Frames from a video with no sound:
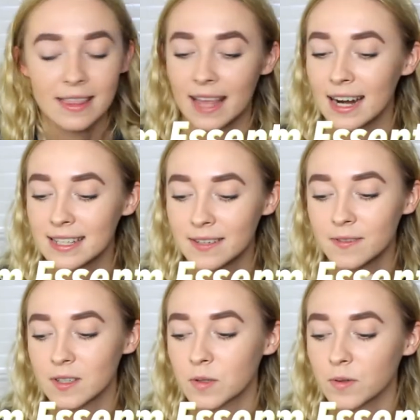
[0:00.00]
that is it
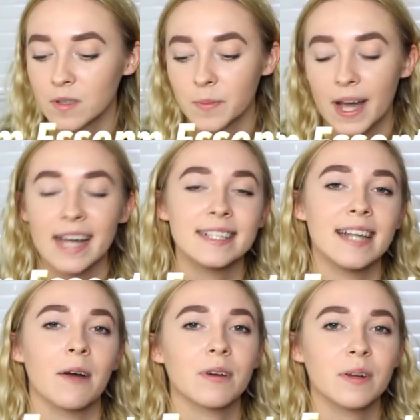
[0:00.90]
for school supplies.
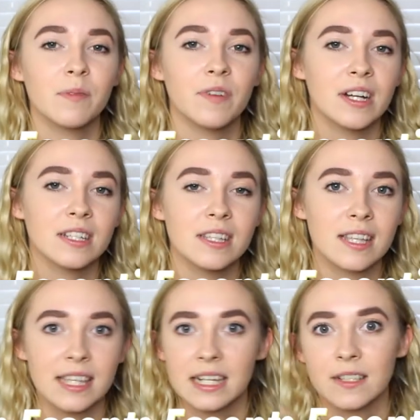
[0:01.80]
Now we're going to move on to
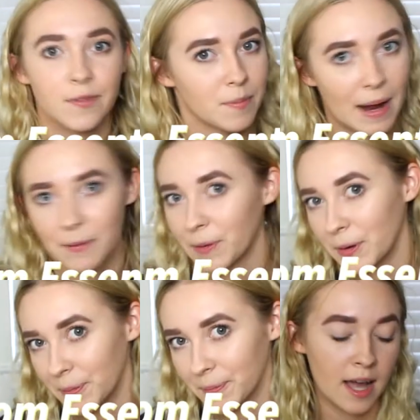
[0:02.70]
the things for my
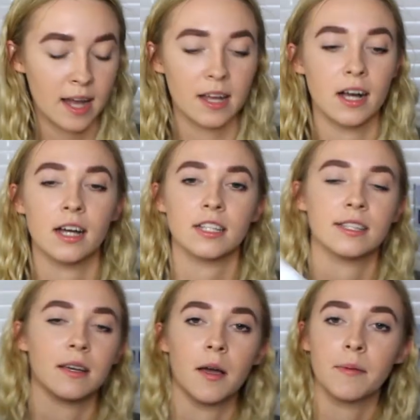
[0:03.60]
room. I got
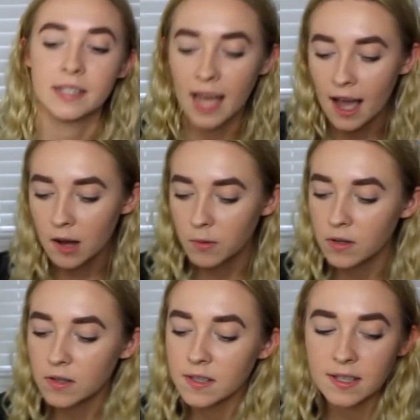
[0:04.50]
some
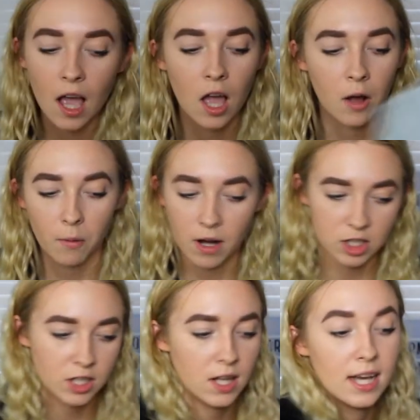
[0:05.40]
towels,
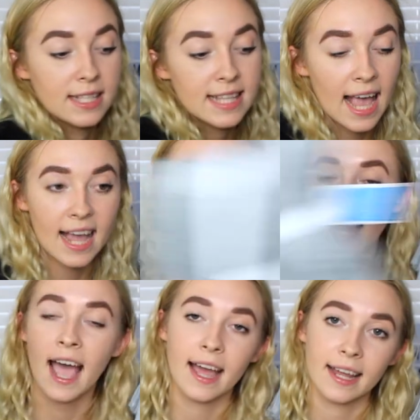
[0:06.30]
washcloths, and
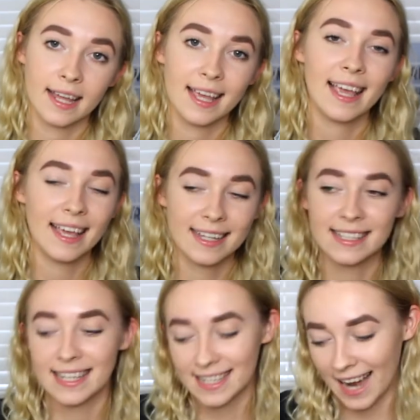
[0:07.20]

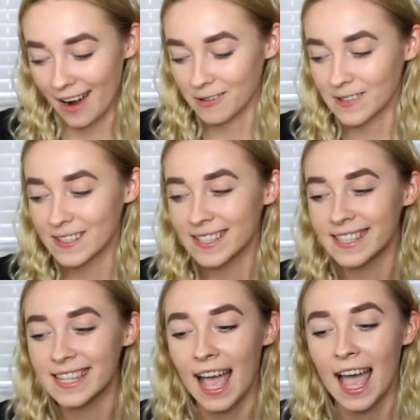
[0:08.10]
hand
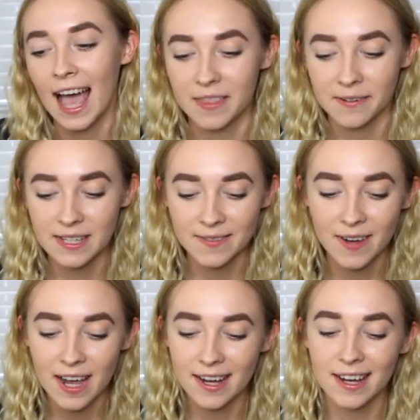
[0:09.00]
towels. The reason
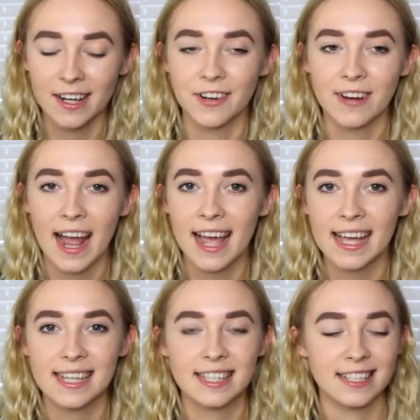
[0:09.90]
why I got gray
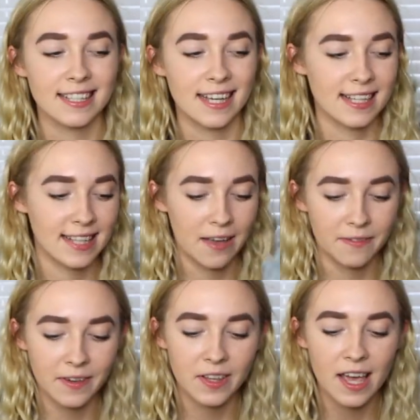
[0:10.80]
is just because I feel